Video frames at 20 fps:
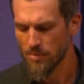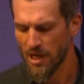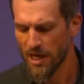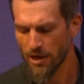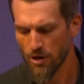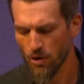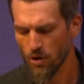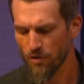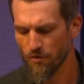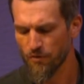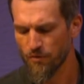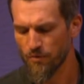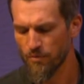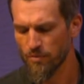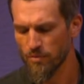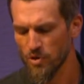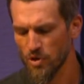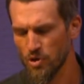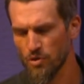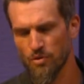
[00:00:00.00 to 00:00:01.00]
don't know
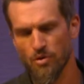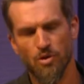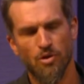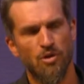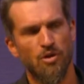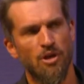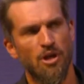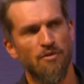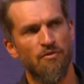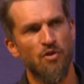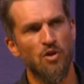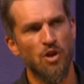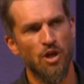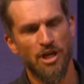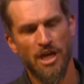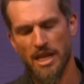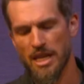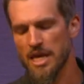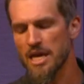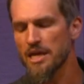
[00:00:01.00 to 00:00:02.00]
if you
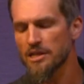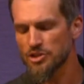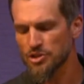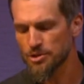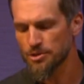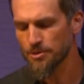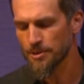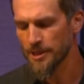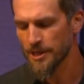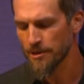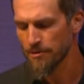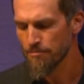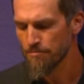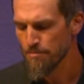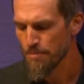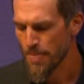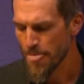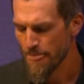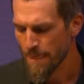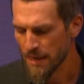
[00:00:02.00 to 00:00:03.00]
look at history.
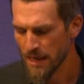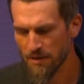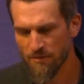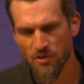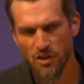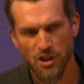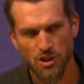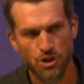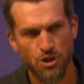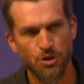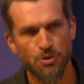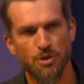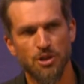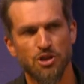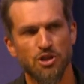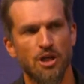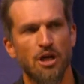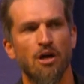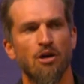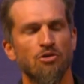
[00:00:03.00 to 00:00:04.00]
Even the
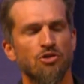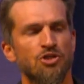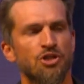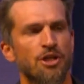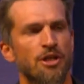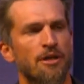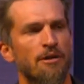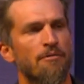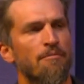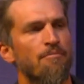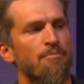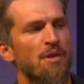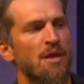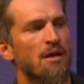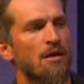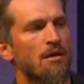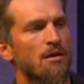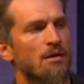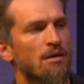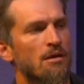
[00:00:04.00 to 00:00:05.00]
Jewish culture
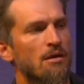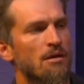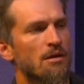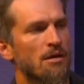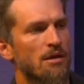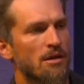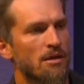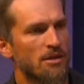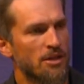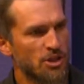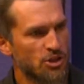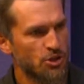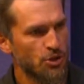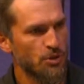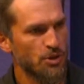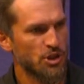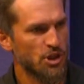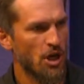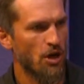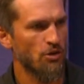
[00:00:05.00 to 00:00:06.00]

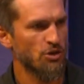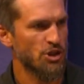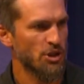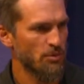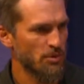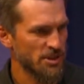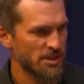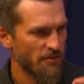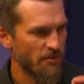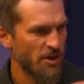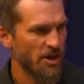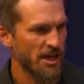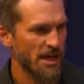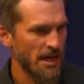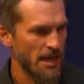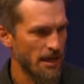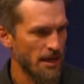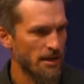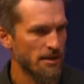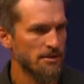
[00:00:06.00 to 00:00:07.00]
was a
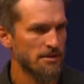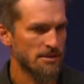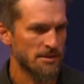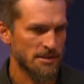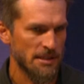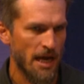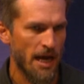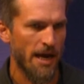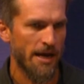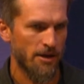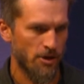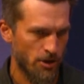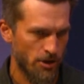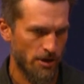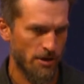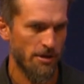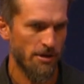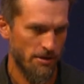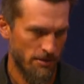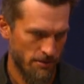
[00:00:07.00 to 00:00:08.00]
very
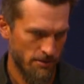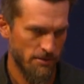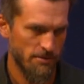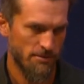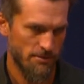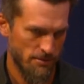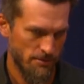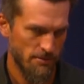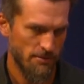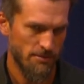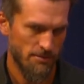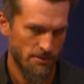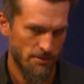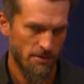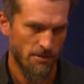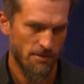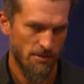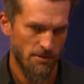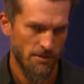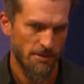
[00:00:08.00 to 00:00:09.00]

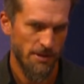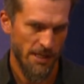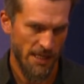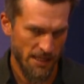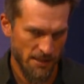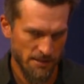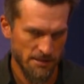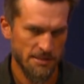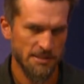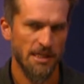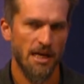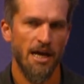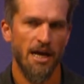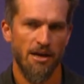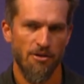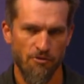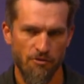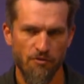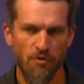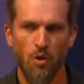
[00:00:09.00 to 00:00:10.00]

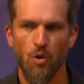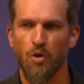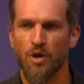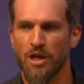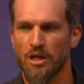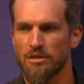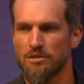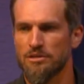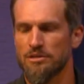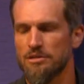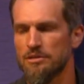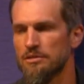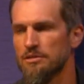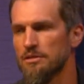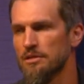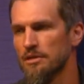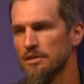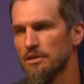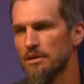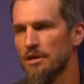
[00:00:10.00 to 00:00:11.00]
inside-focused
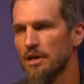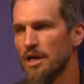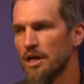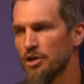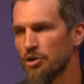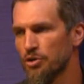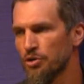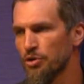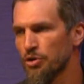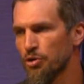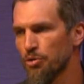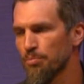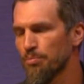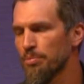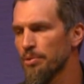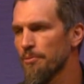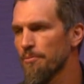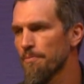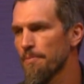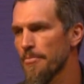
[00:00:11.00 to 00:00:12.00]
group.
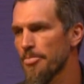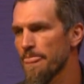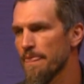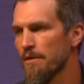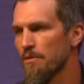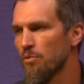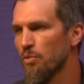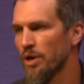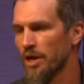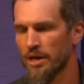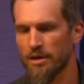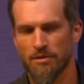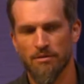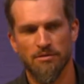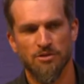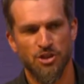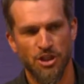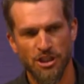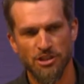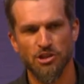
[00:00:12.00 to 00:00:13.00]
When
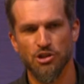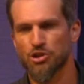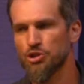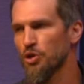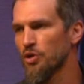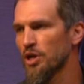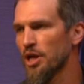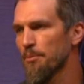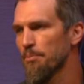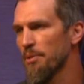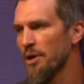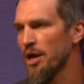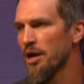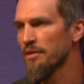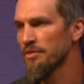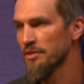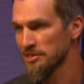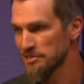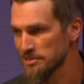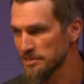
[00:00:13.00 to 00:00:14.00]
Jesus showed up
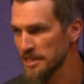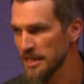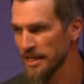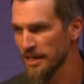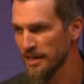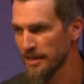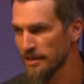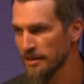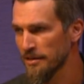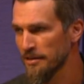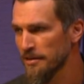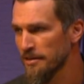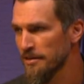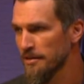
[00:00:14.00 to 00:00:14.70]
on the scene,